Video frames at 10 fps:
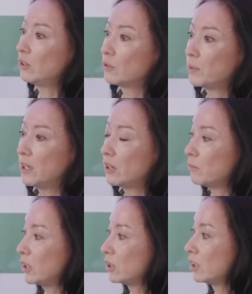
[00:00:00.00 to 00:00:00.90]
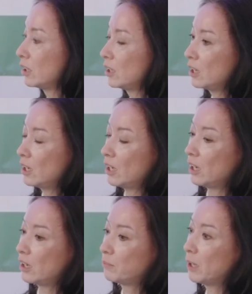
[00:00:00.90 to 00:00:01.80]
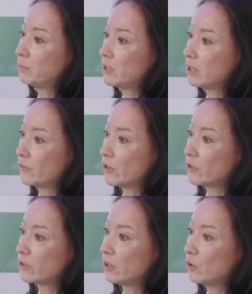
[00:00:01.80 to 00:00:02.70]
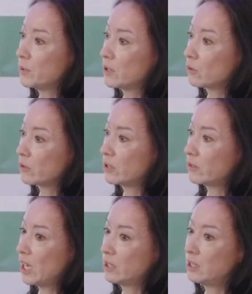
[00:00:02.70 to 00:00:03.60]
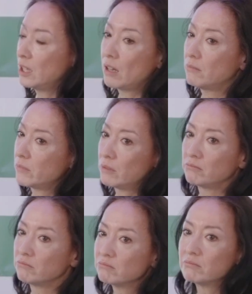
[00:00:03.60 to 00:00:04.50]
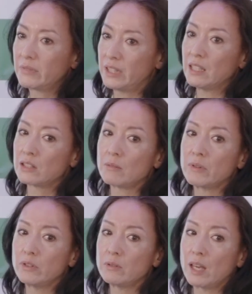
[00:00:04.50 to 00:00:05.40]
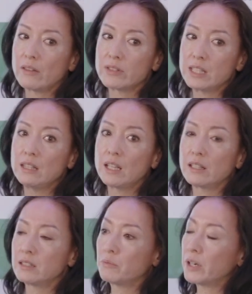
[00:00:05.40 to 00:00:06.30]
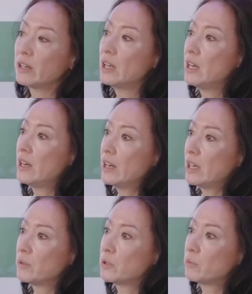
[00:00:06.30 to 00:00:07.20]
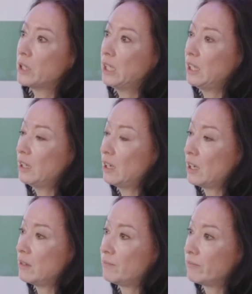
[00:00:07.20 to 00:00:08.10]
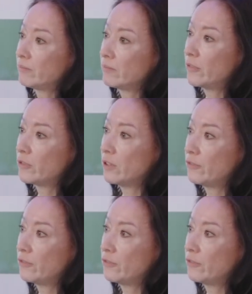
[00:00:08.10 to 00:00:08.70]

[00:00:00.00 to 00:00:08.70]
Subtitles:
European Commission published its first open source strategy. I think some of you may have seen that, where it was really for the